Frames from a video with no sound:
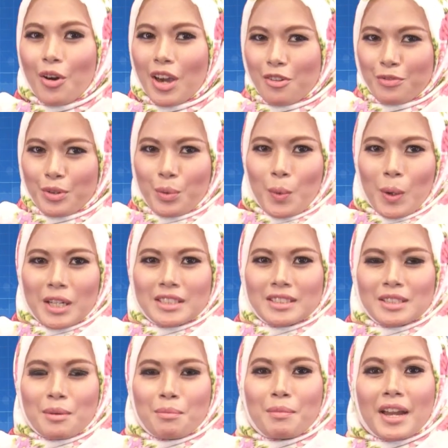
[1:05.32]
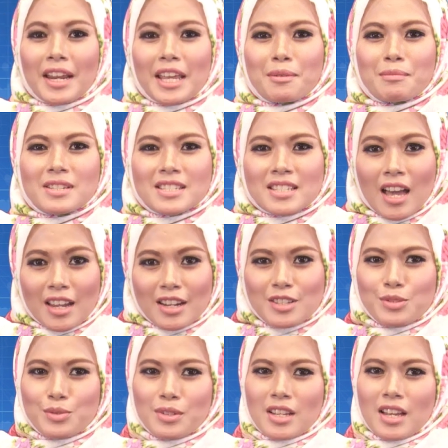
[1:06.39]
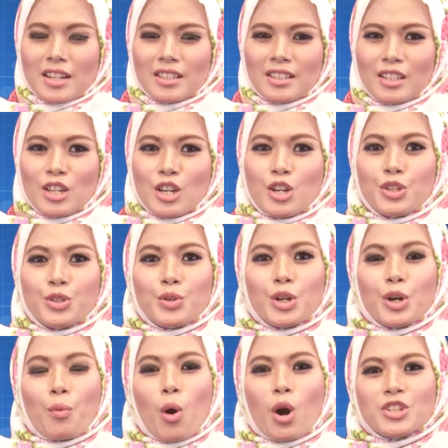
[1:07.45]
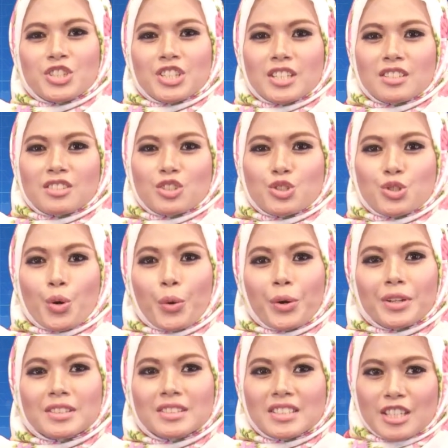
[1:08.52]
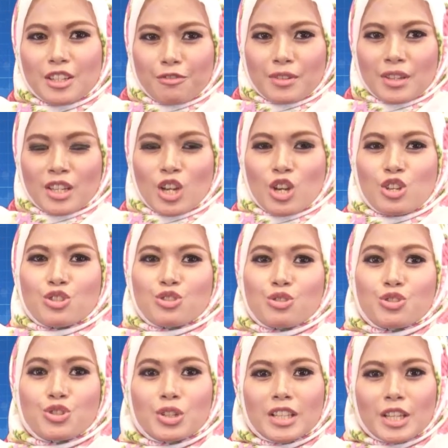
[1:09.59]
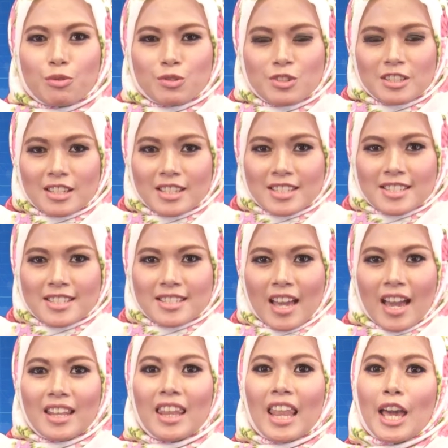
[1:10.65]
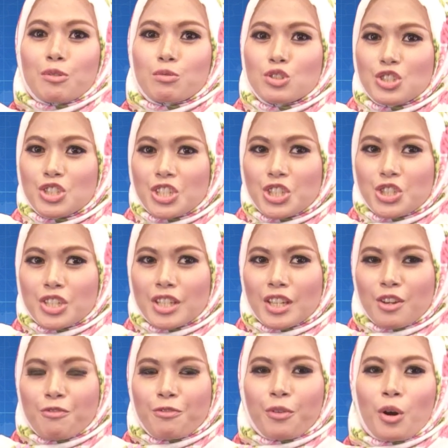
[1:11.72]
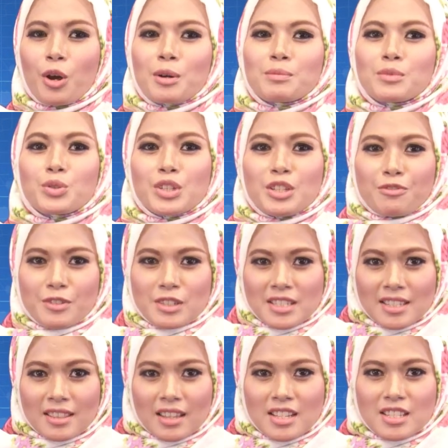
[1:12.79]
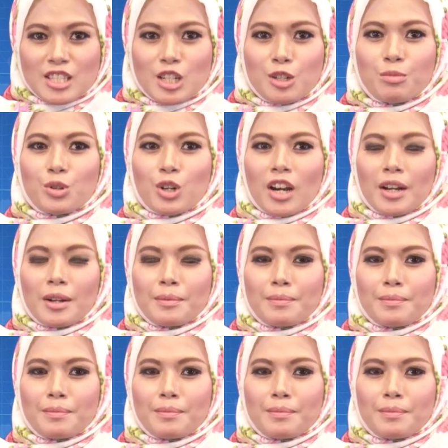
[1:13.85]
everyone, my name is Hana Sundari. You are watching Tutorial TV Sociolinguistics and Language Teaching from Universitas Terbuka.